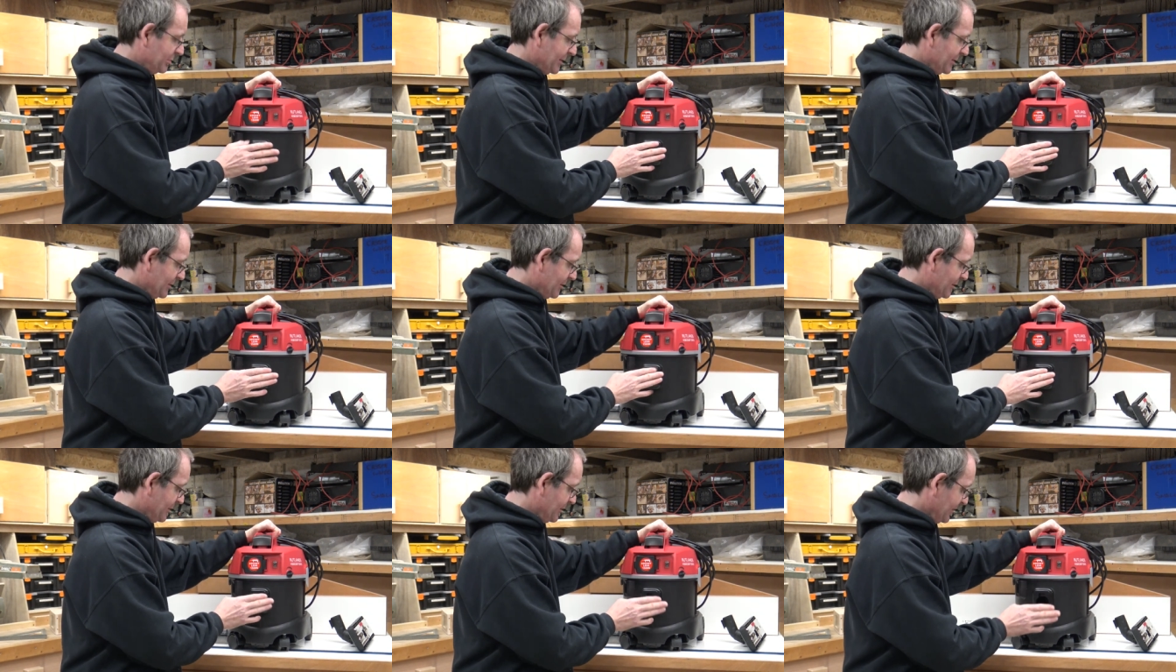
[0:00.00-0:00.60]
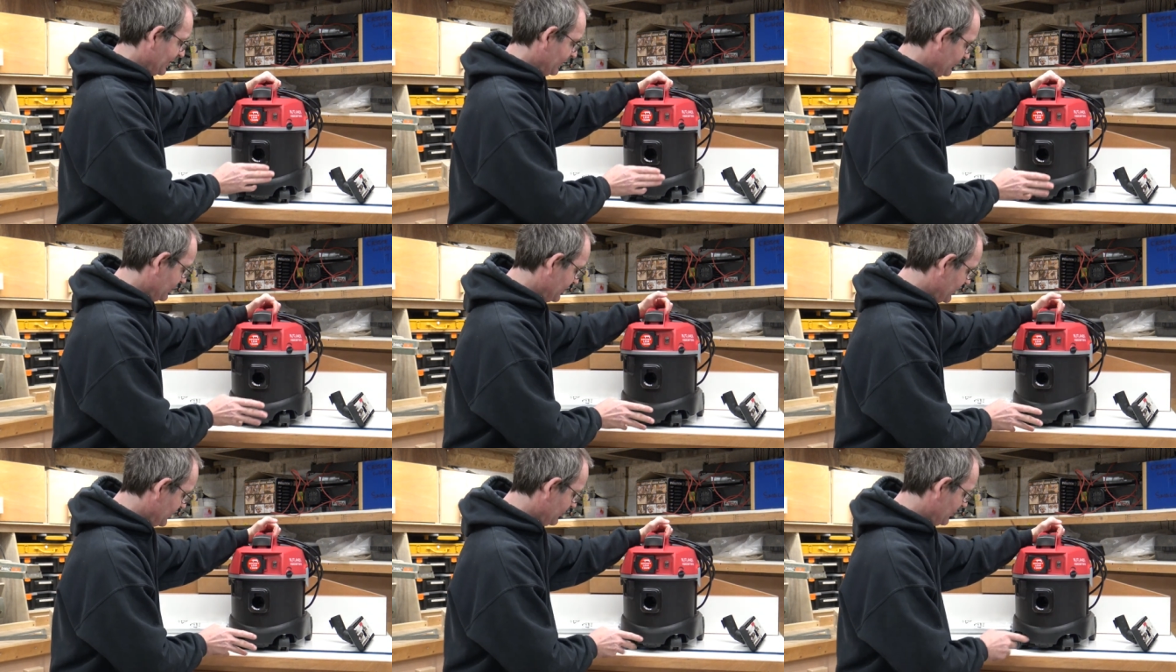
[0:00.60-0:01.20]
and things
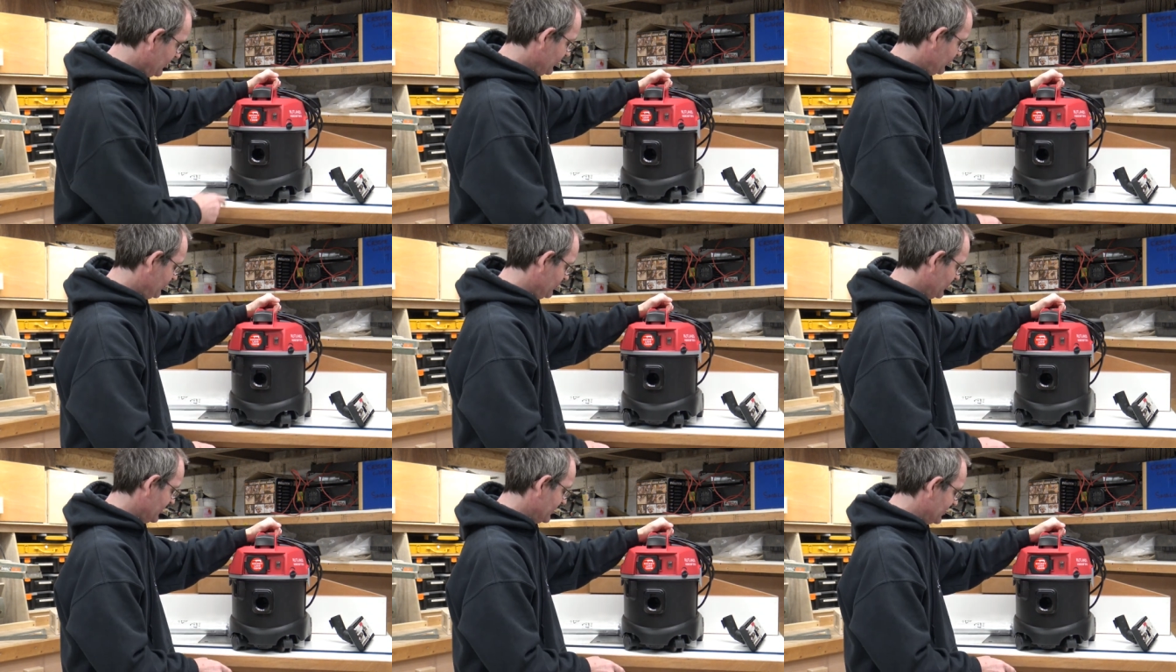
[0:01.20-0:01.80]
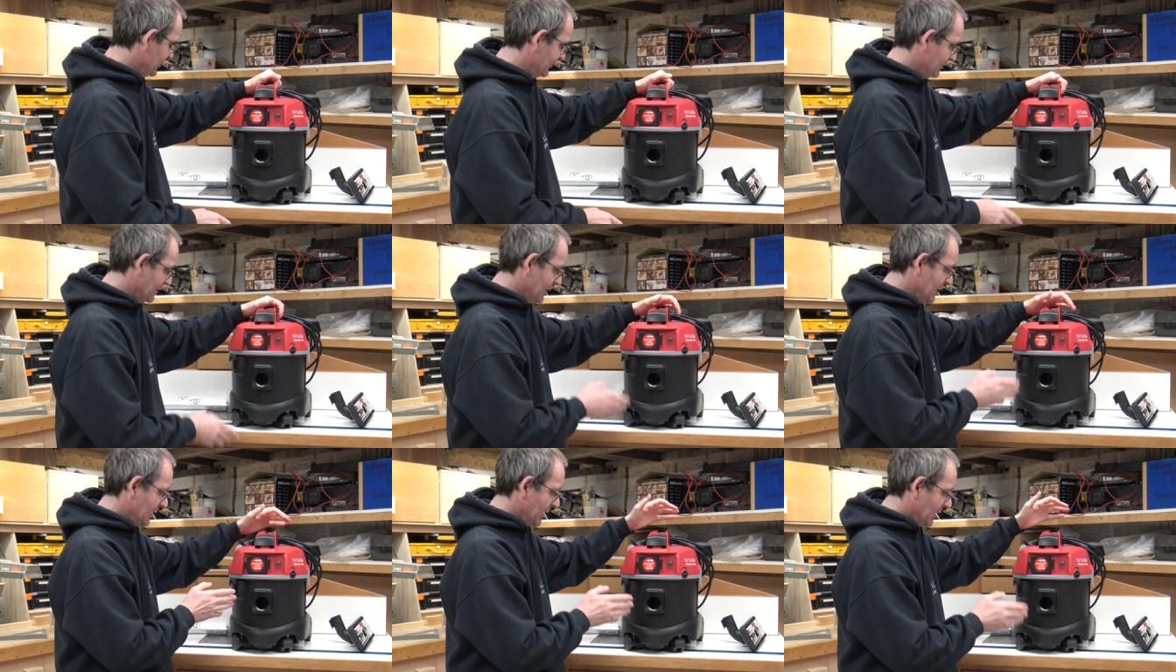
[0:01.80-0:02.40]
like that with this with this
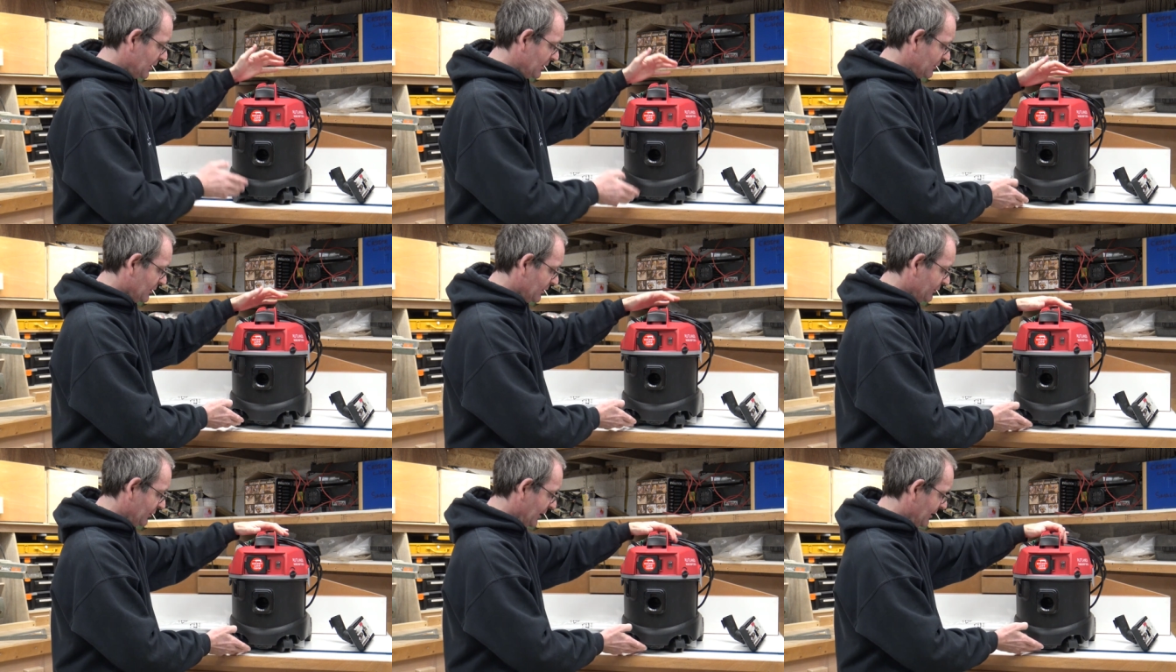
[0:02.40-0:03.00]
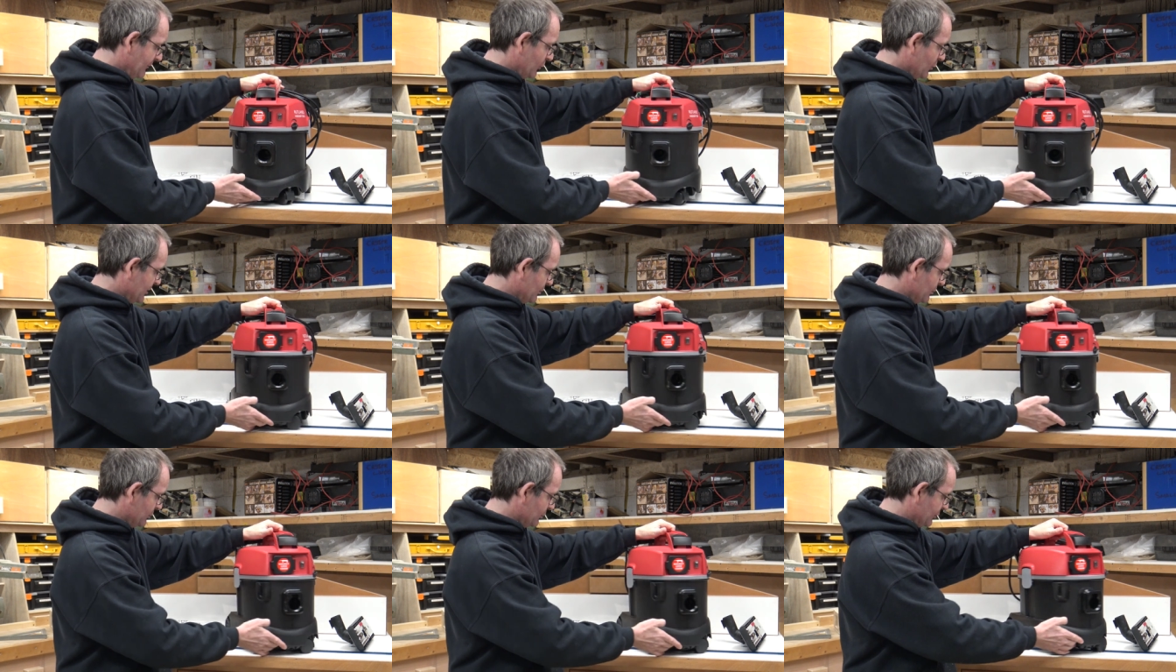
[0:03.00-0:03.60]
it does have
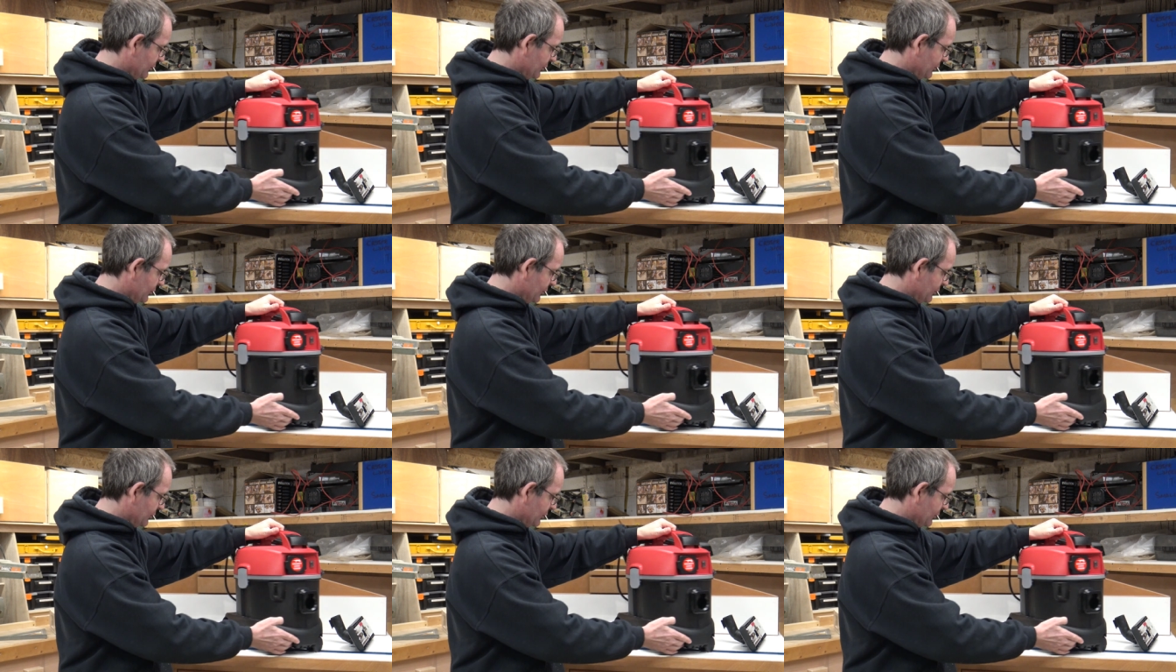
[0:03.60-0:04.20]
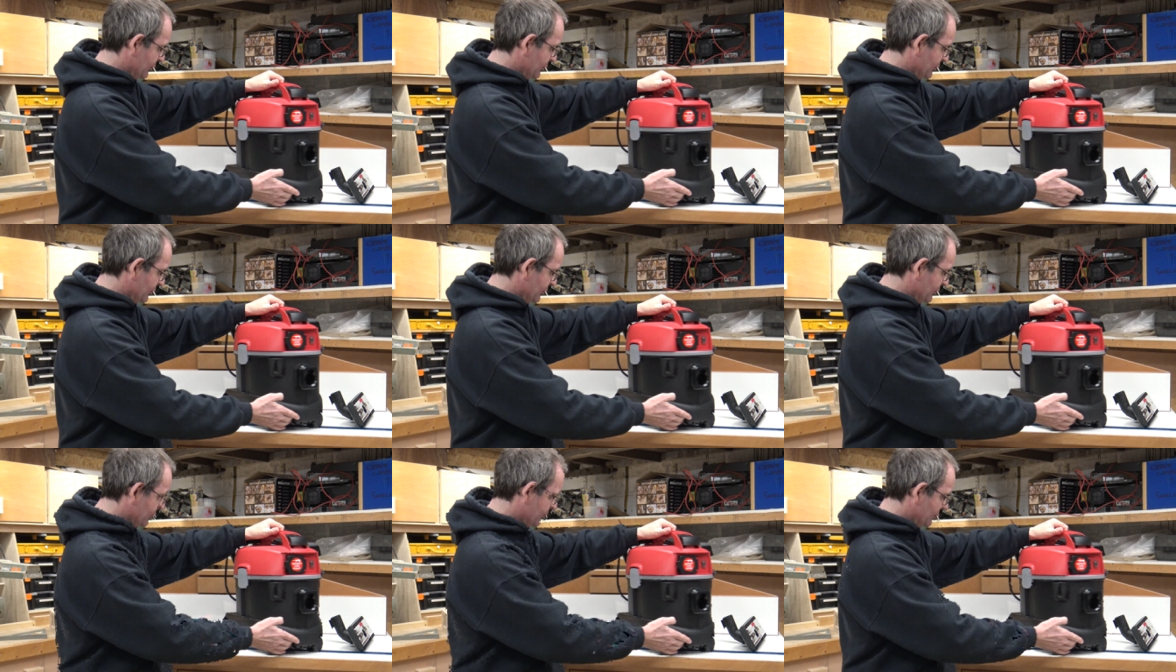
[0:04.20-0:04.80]
wheels it has
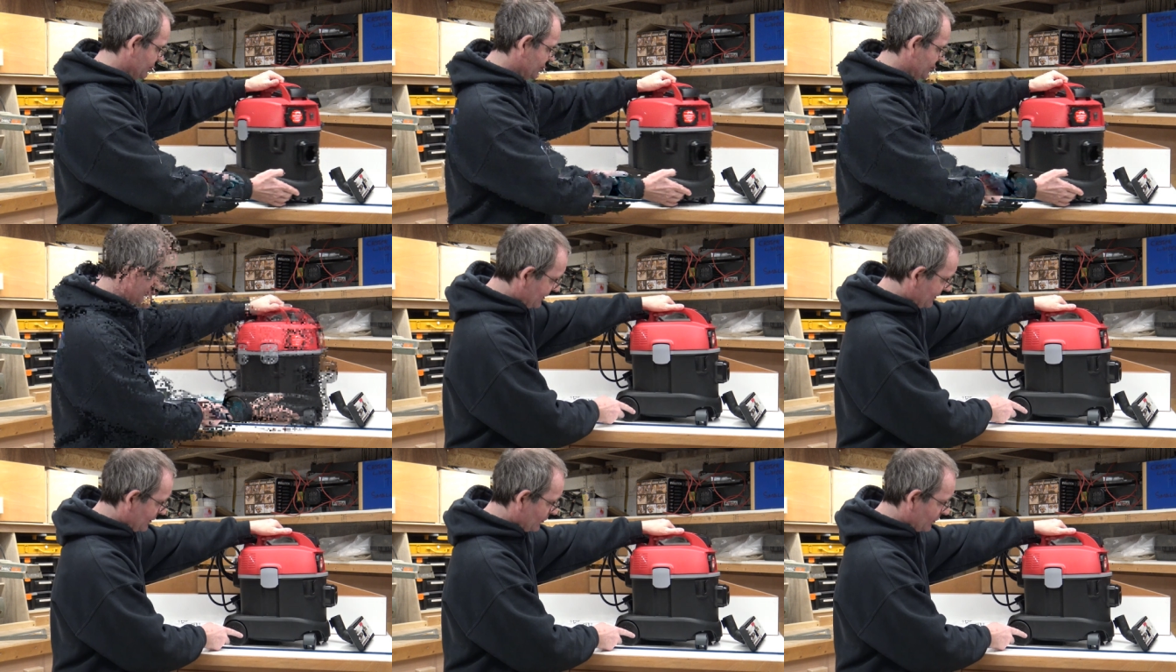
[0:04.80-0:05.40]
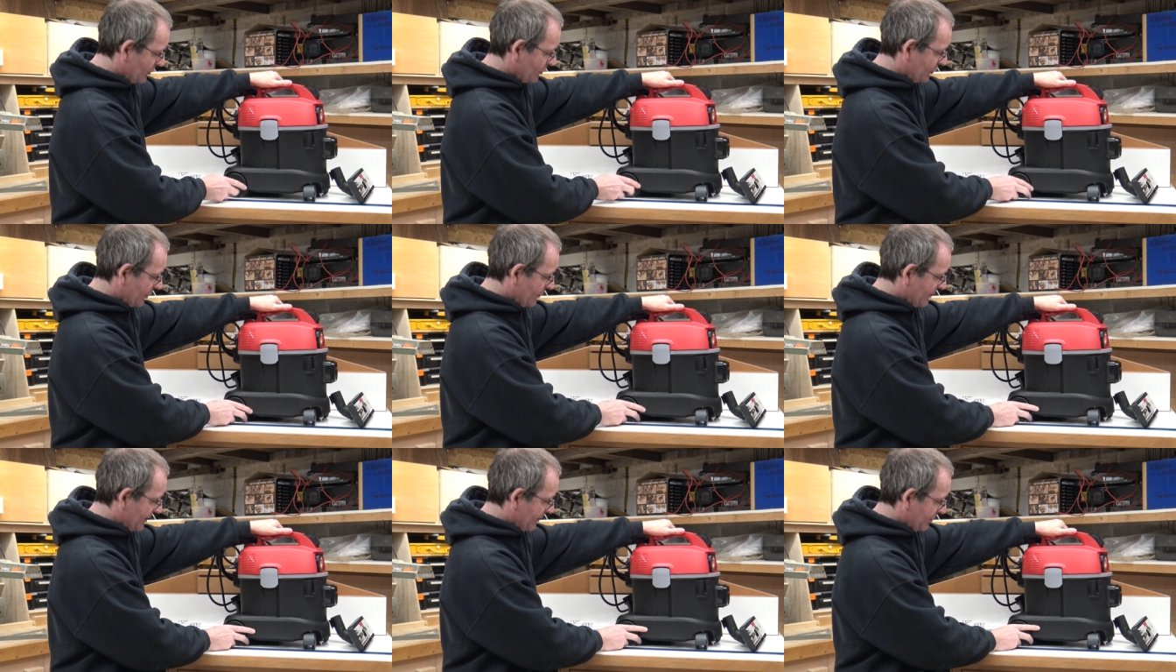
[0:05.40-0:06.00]
two nice static wheels at
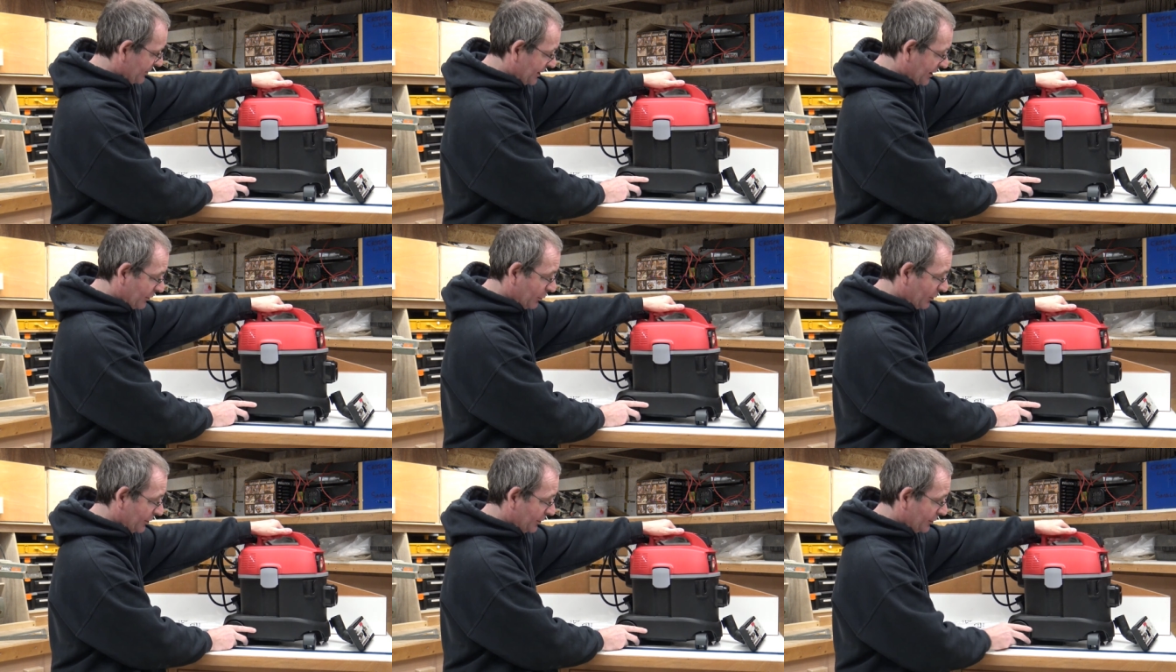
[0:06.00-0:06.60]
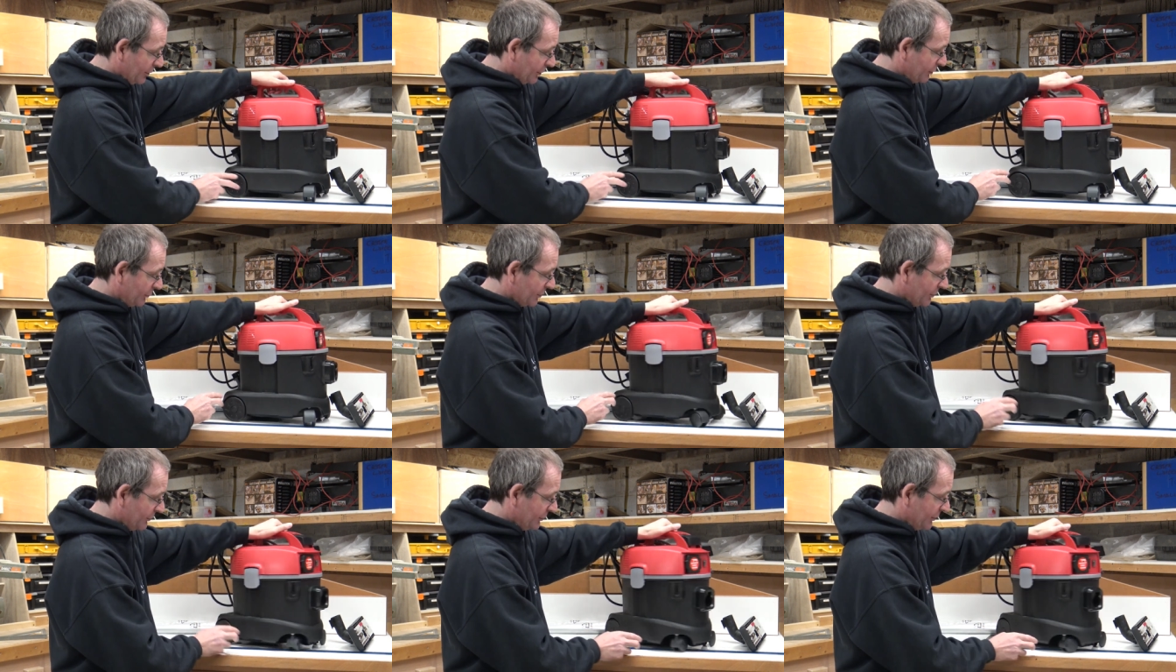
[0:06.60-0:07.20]
the back but they're quite nice
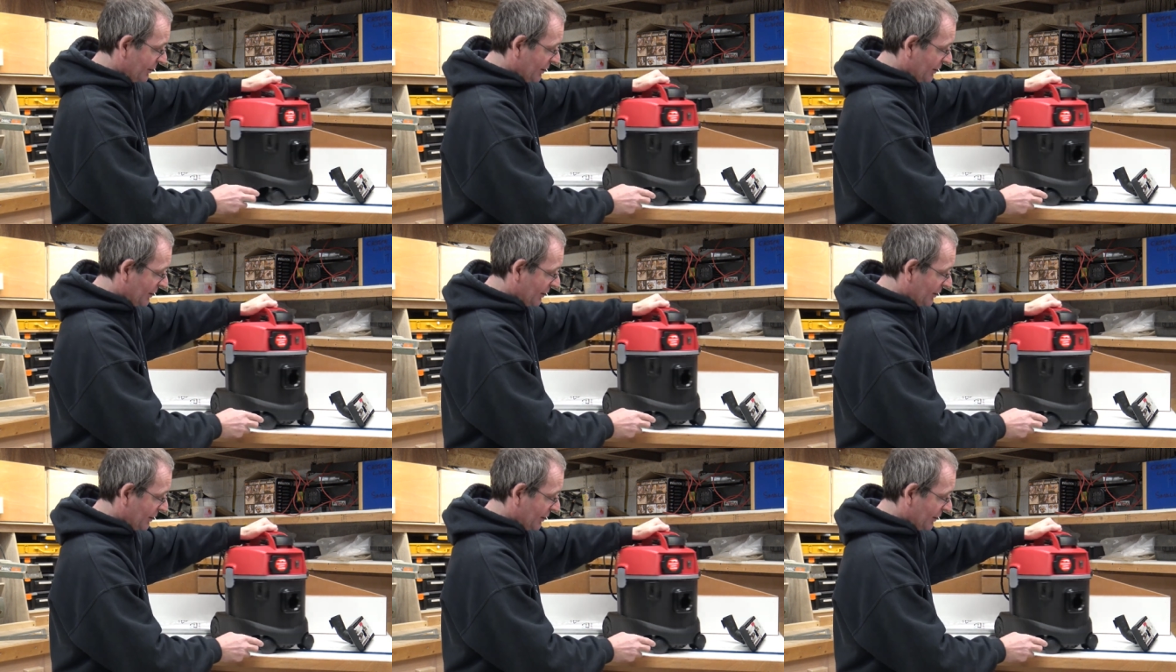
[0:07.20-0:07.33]
ones